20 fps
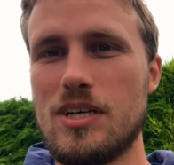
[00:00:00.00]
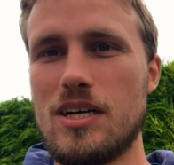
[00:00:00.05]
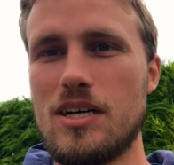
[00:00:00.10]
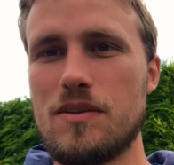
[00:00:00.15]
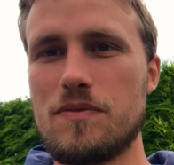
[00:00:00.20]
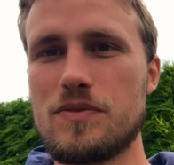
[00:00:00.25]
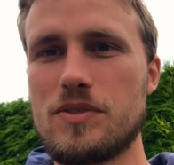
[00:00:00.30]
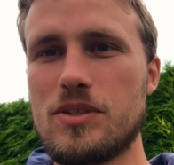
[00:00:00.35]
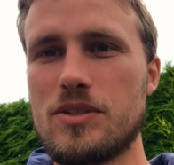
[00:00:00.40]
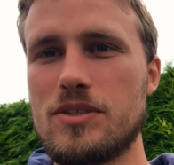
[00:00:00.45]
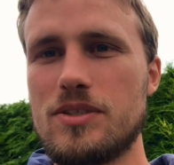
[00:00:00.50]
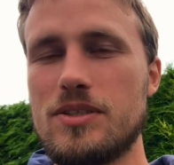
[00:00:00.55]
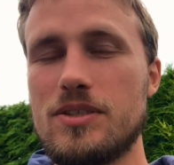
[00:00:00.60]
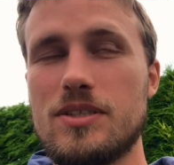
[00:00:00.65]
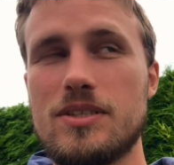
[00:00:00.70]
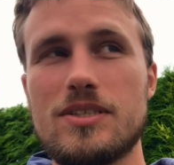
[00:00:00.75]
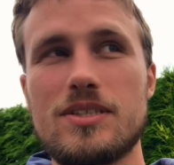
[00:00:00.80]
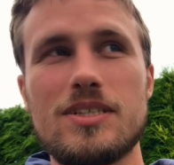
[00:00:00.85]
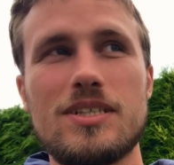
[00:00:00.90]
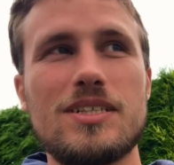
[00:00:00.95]
after
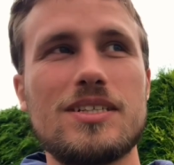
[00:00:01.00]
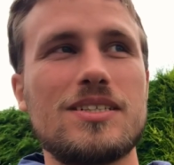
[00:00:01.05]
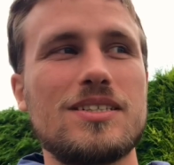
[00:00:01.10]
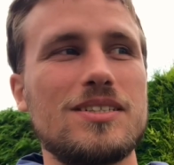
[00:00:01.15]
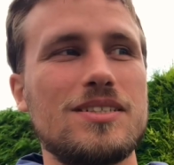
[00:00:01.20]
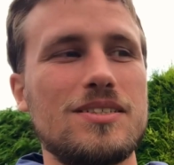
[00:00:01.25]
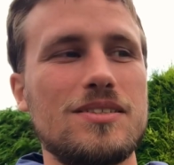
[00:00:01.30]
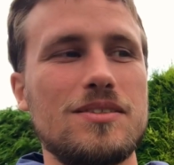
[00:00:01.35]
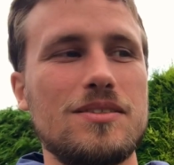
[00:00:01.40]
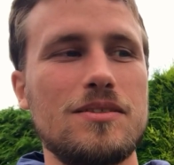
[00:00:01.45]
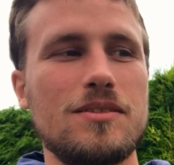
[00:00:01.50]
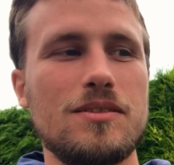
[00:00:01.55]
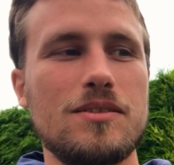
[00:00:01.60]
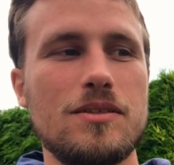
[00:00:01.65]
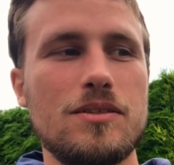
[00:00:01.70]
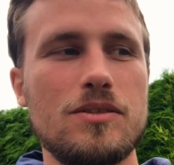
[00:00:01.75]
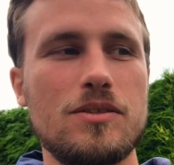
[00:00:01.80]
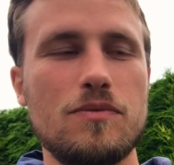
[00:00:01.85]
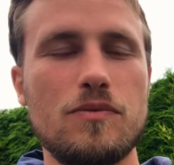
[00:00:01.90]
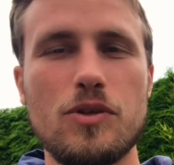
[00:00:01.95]

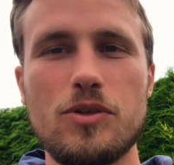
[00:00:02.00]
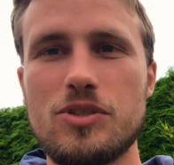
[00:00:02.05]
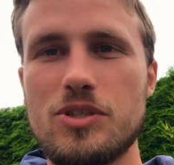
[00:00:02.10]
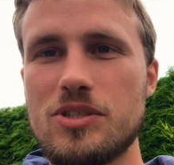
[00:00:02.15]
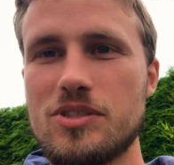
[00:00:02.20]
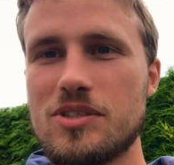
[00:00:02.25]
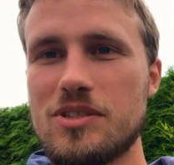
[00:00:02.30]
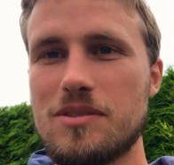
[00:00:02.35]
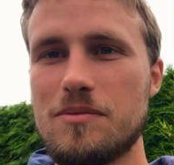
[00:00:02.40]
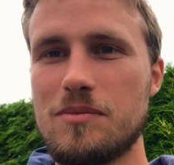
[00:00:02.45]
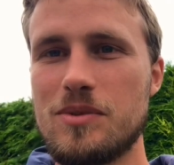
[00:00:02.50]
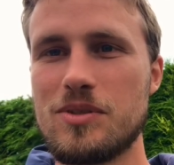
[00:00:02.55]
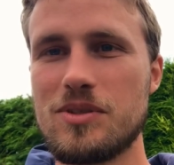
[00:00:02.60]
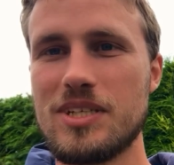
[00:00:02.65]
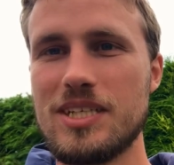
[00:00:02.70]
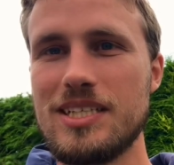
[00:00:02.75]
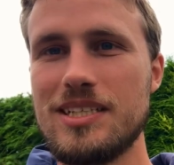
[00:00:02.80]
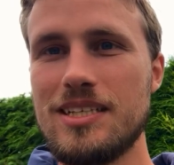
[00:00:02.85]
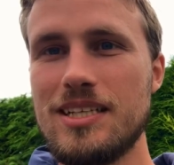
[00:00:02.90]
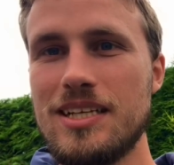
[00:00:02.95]
the devotions in the
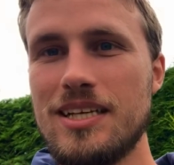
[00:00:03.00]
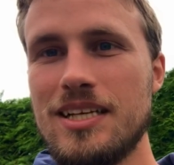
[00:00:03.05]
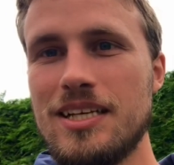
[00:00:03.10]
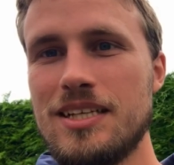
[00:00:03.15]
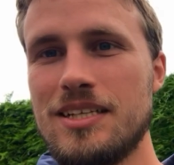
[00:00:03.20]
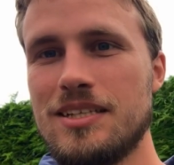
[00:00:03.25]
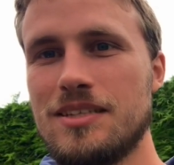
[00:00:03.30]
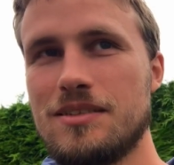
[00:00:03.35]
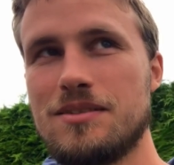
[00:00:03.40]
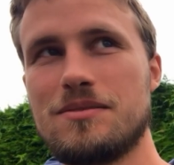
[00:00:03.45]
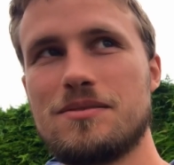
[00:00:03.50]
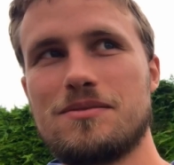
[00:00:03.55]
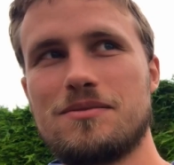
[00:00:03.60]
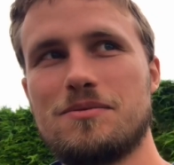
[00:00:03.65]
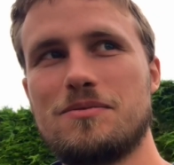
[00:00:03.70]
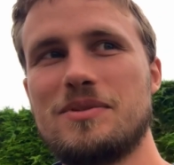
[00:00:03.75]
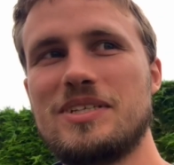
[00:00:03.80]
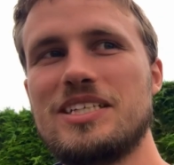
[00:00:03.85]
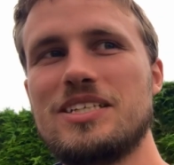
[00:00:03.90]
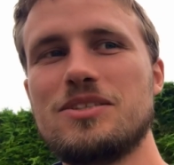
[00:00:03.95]
morning,
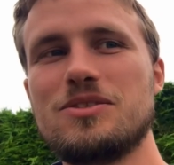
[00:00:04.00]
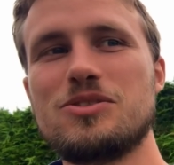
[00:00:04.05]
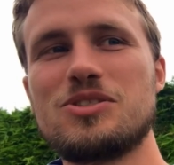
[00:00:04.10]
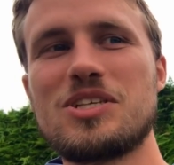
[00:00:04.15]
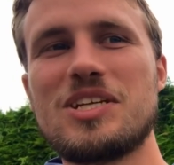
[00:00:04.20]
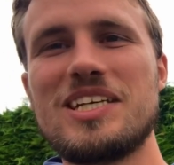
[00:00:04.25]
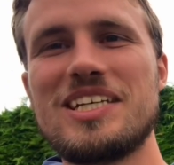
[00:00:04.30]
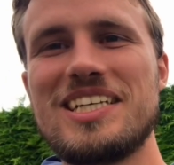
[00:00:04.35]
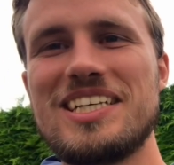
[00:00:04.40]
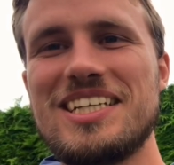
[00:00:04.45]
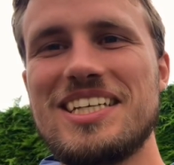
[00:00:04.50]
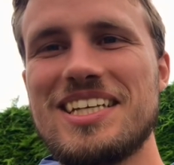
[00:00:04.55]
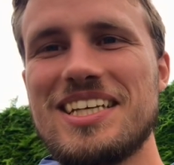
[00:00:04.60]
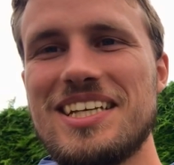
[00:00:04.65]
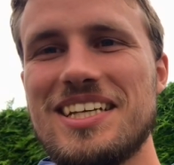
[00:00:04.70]
we usually